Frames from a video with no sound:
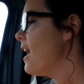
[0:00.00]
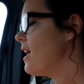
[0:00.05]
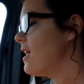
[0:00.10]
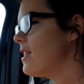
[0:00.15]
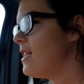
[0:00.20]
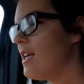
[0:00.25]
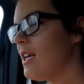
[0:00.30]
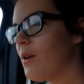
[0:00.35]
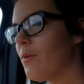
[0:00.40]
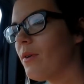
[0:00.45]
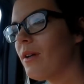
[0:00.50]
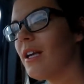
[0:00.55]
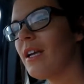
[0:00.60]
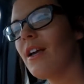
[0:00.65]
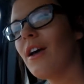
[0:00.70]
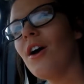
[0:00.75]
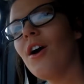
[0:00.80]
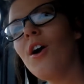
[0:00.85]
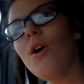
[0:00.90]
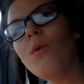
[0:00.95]
And then we're
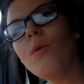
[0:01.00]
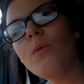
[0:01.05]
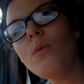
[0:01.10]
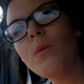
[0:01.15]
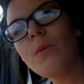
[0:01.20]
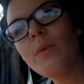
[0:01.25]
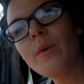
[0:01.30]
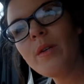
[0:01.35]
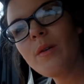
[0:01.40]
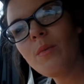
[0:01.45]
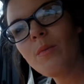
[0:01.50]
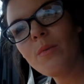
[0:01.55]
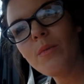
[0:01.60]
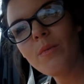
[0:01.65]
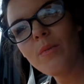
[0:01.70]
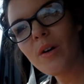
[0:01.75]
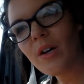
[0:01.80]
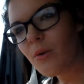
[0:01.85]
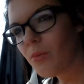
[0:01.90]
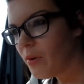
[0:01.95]
like, oh, we
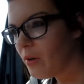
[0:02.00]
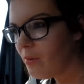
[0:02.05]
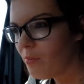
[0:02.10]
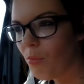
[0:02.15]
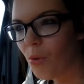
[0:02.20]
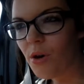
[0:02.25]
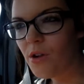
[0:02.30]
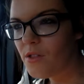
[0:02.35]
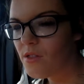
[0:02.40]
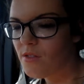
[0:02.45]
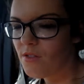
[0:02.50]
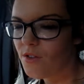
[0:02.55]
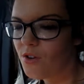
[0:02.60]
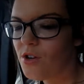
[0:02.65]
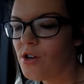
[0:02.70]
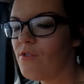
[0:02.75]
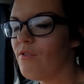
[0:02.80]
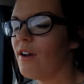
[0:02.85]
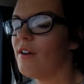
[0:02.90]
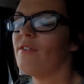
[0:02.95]
want to win more than
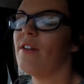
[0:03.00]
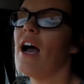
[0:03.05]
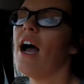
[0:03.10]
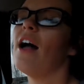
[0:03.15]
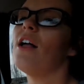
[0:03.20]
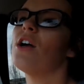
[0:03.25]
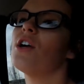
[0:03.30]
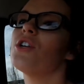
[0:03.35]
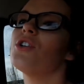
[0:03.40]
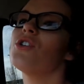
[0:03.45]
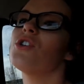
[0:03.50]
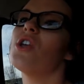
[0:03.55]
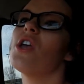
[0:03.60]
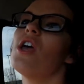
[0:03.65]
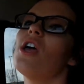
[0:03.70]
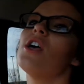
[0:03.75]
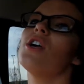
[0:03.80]
$35.